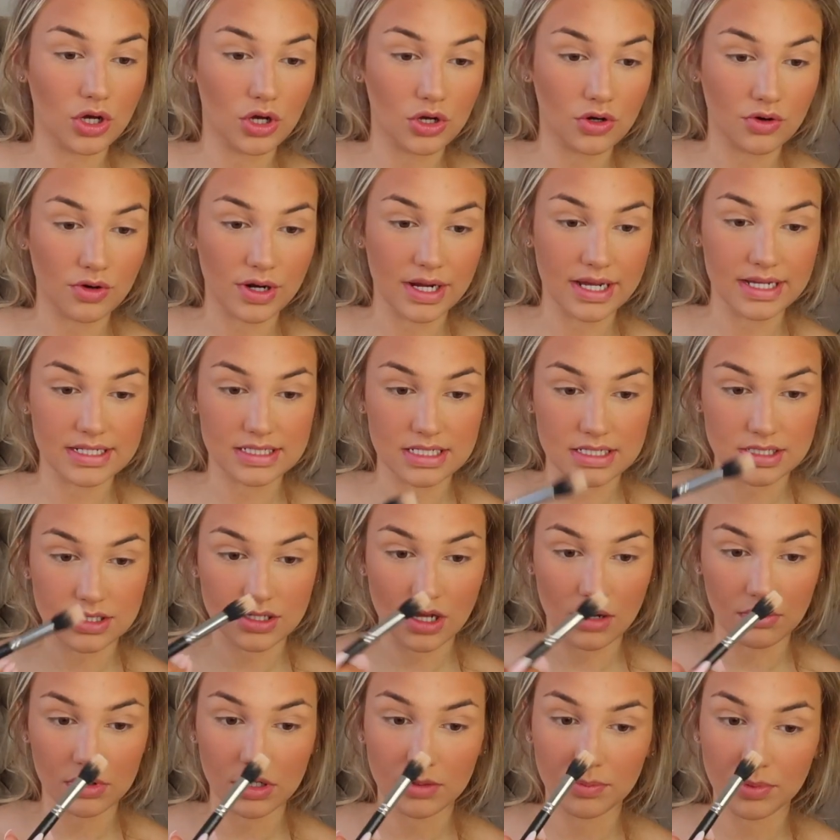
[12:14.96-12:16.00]
go crazy,
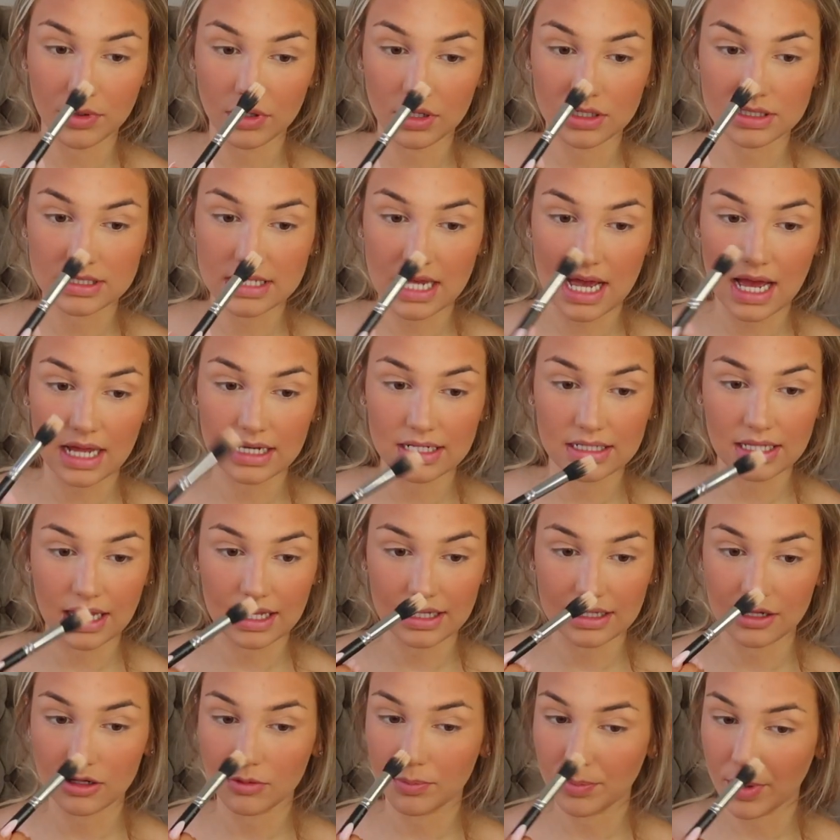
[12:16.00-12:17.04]
so I'm going to put a tiny
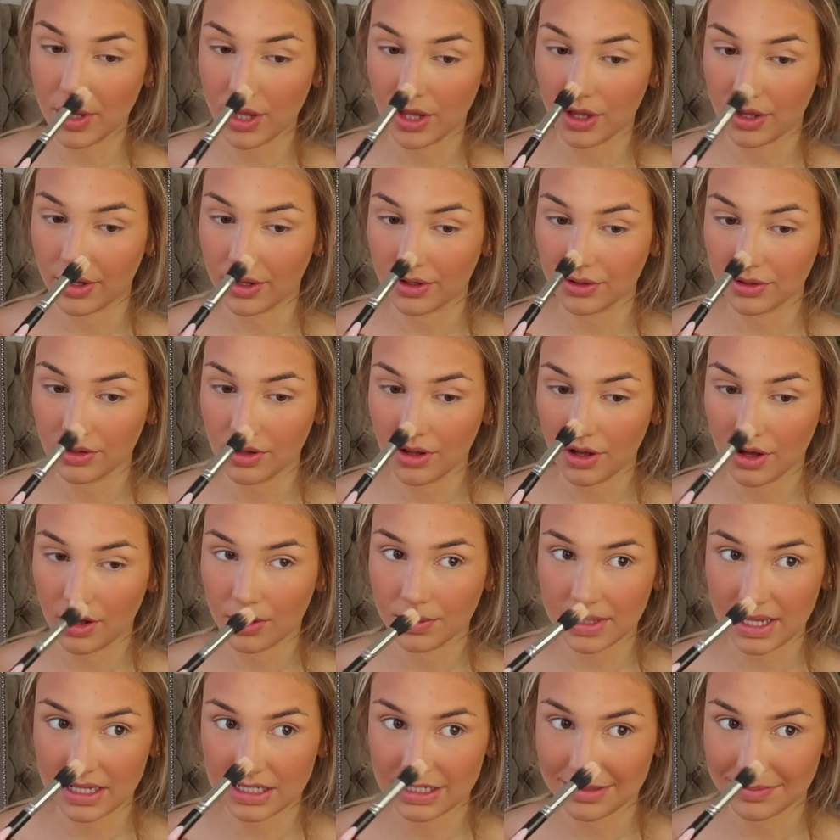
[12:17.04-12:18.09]
like little pearl
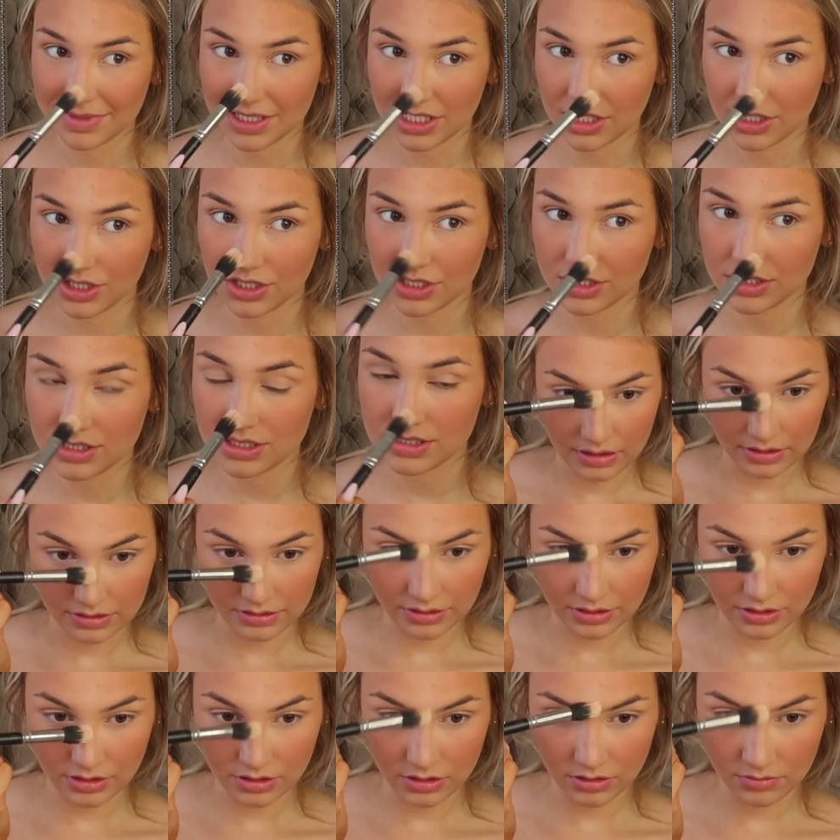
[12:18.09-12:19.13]
on the end of my nose. I'm
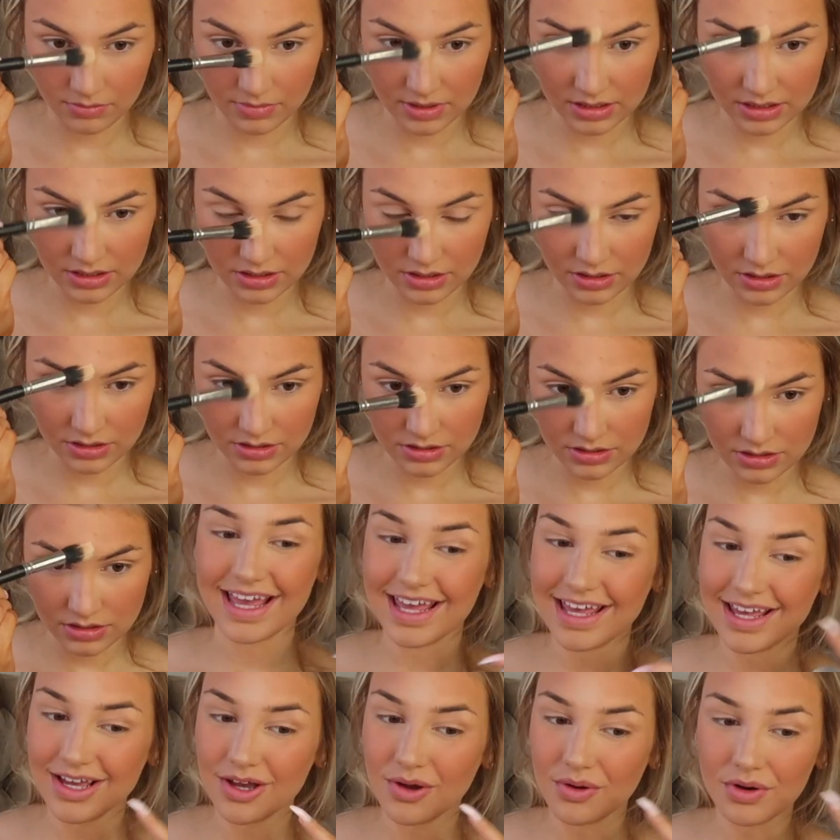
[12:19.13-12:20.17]
going to go up my nose. I
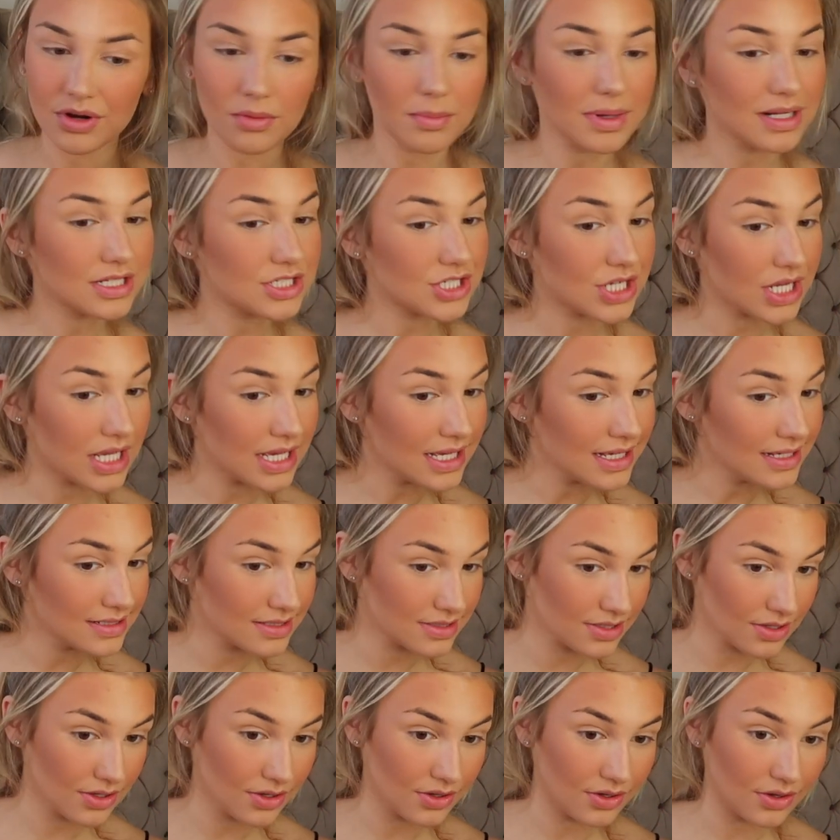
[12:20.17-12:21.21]
hate going on my
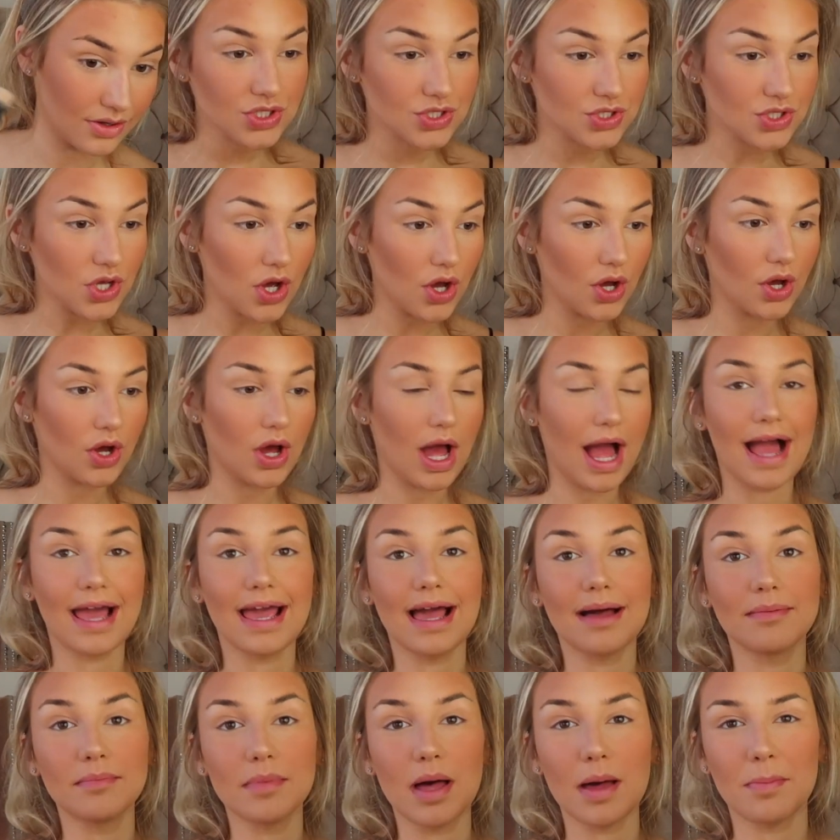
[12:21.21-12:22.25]
cheeks though. So I
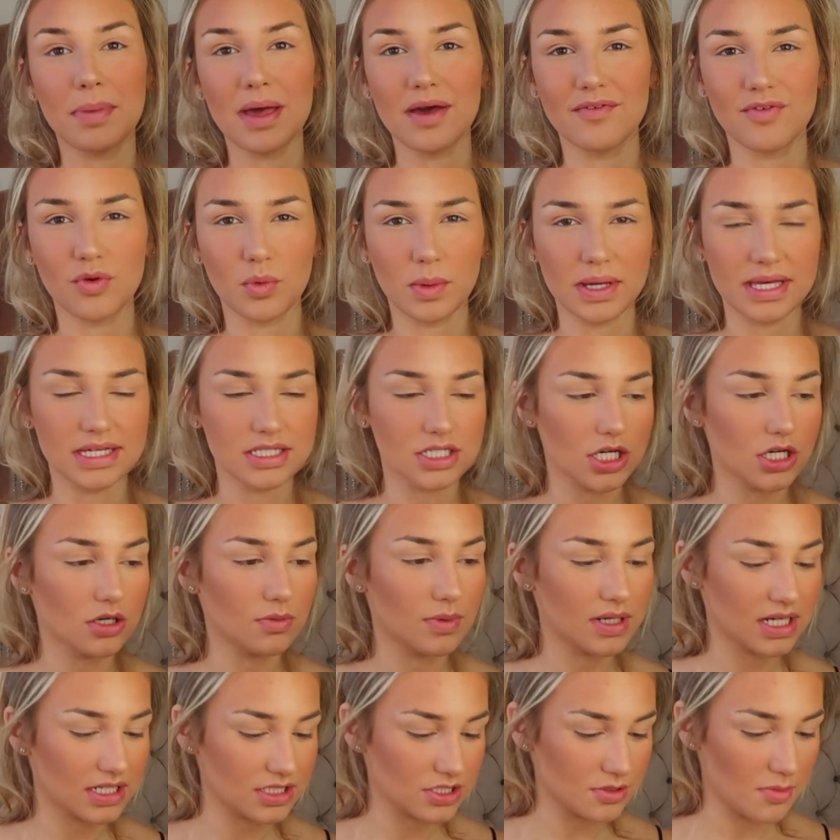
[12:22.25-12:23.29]
am a bit of a weirdo
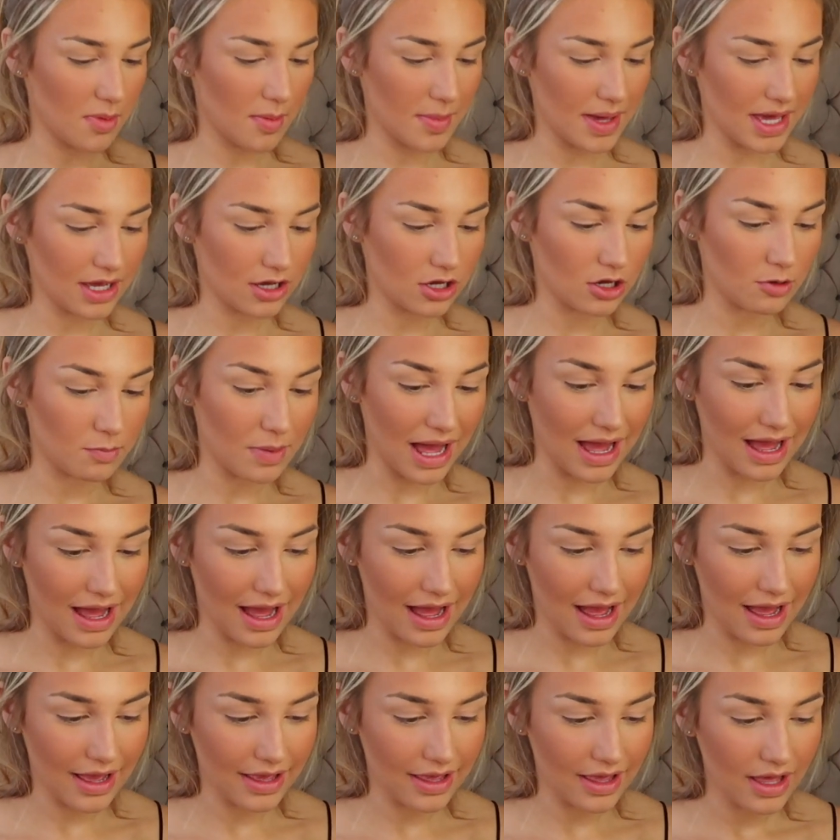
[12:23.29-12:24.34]
when I do my makeup.
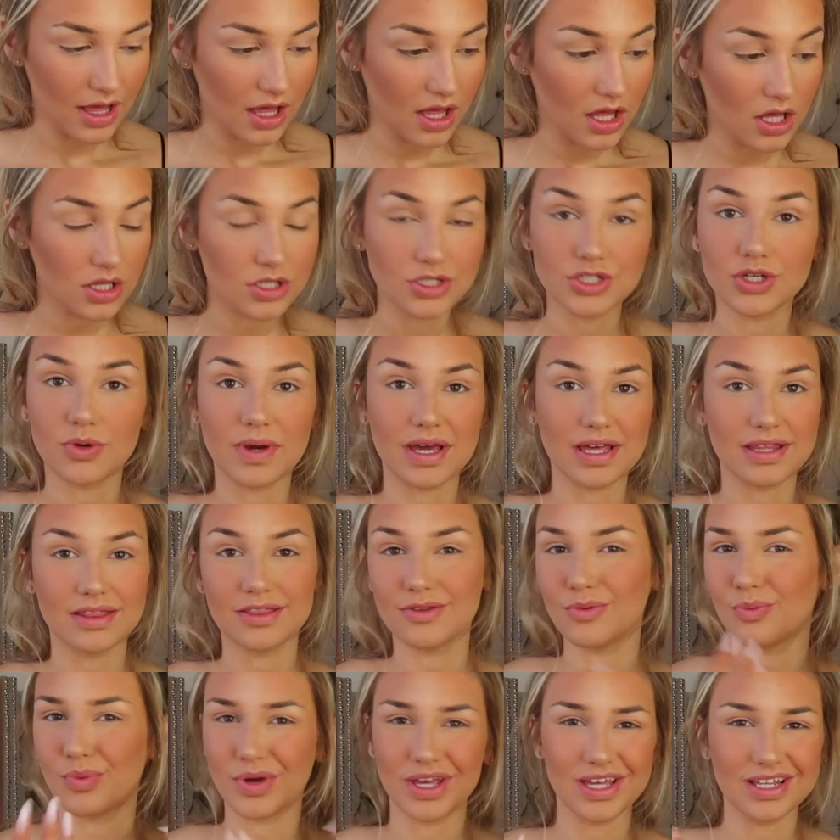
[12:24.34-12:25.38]
I do it in
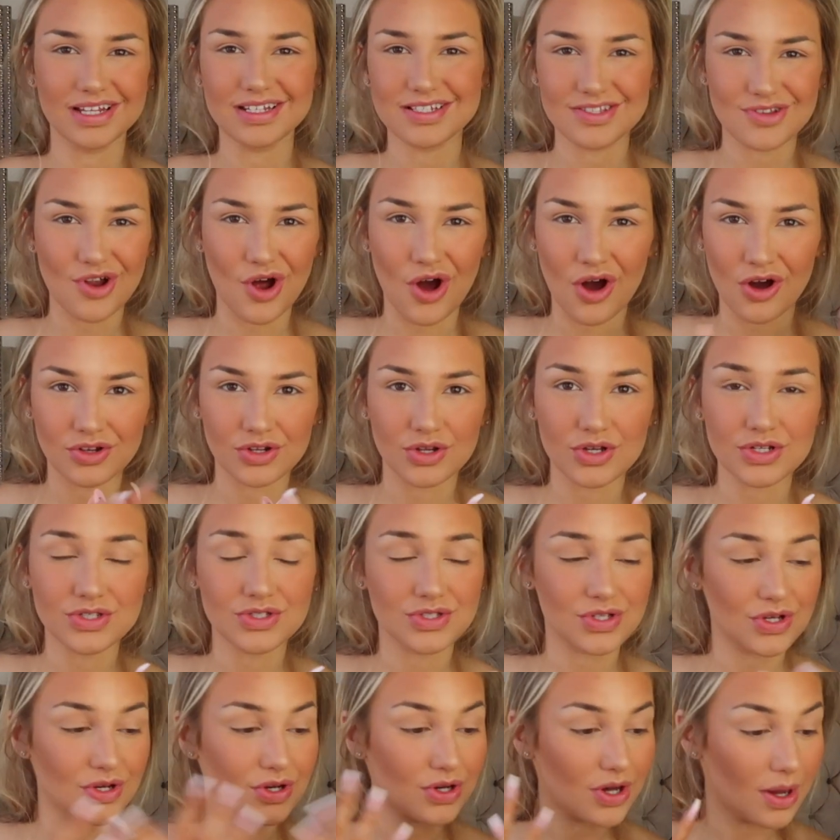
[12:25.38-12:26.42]
the weirdest order,
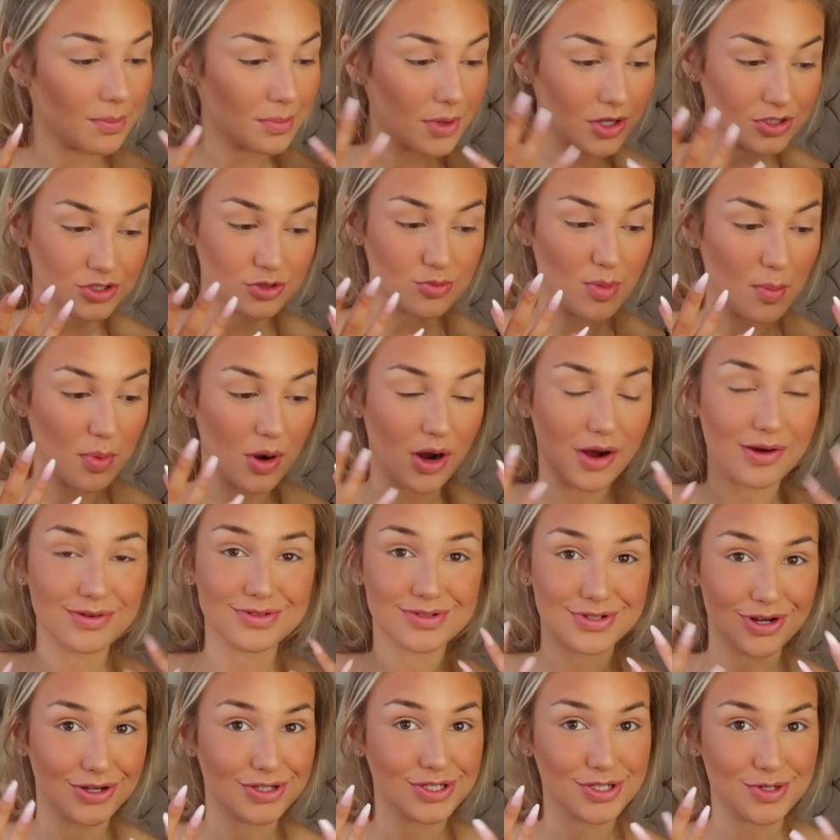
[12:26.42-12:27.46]
so I'm not doing my
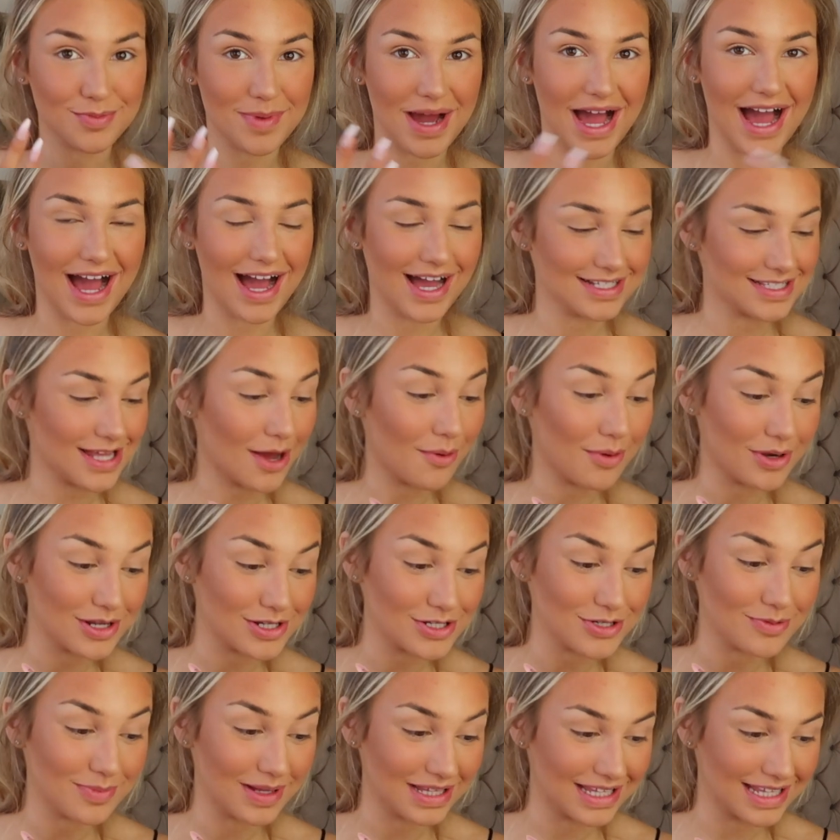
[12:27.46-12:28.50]
brows, not doing my eyes, I
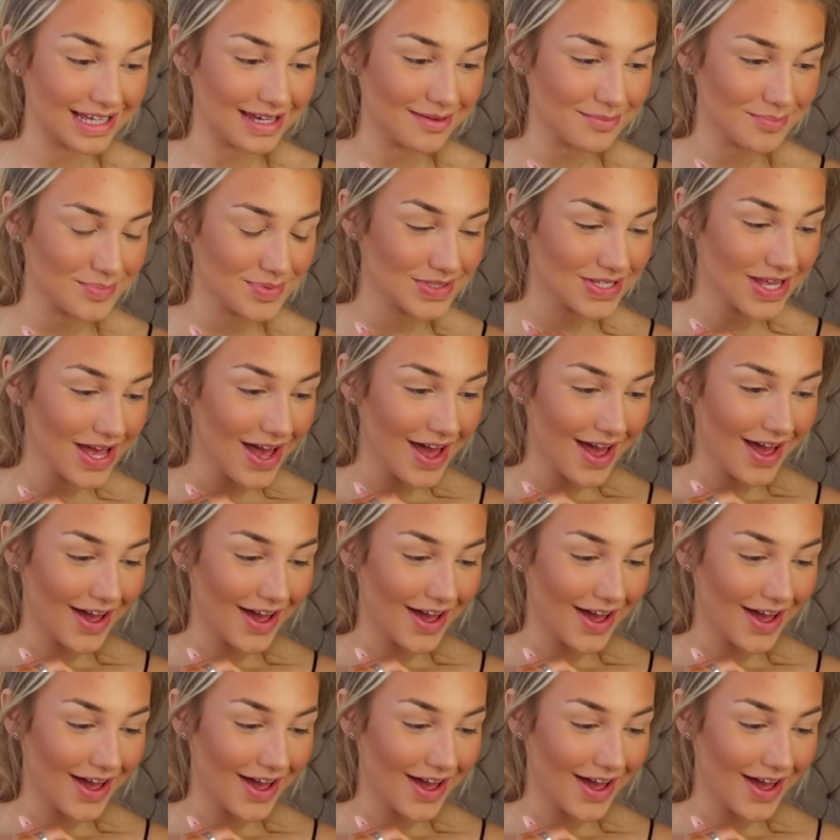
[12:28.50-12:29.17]
want to do my lips.